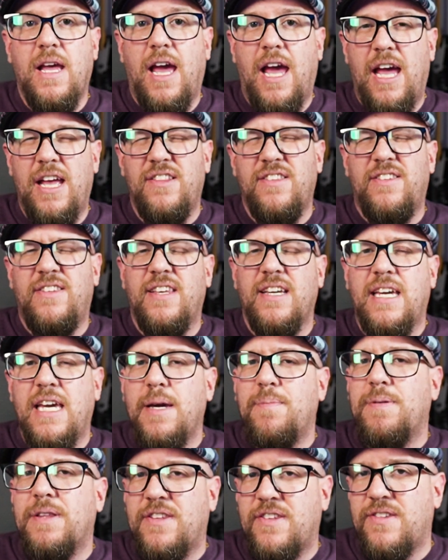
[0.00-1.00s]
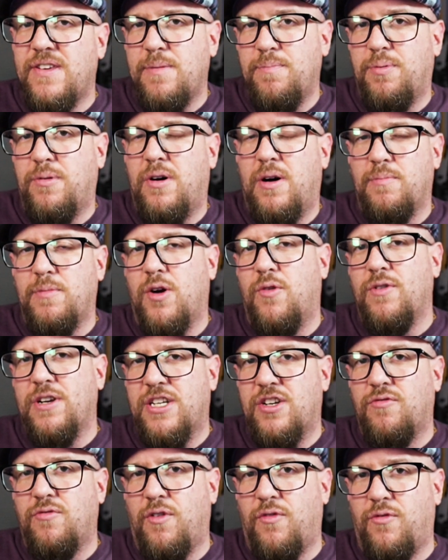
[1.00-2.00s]
And to keep it simple, I'm going
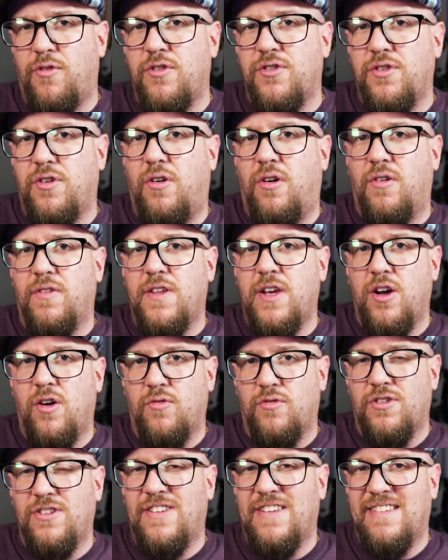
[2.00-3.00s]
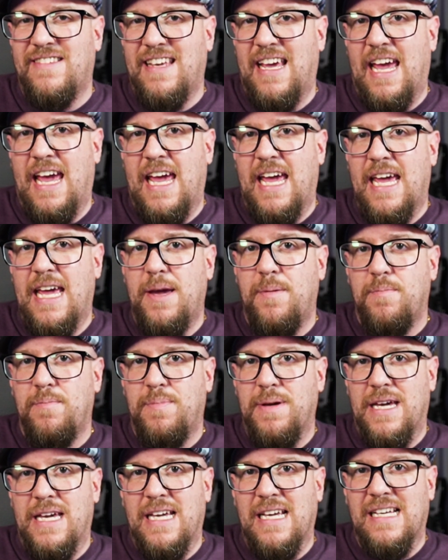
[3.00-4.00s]
to refer to all the owners as A,
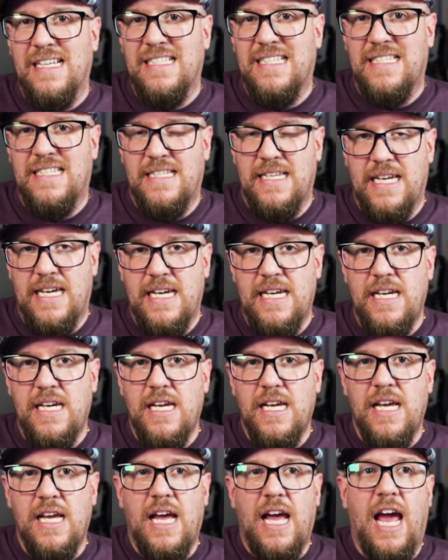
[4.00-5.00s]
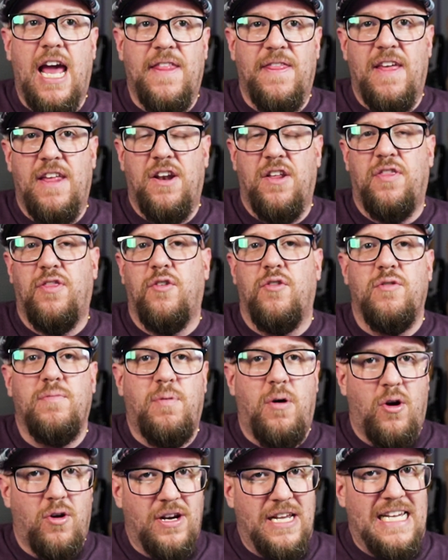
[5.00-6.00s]
B, C, and then a third
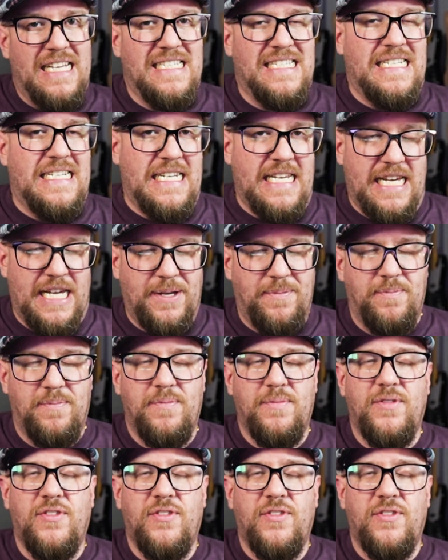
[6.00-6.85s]
party as D.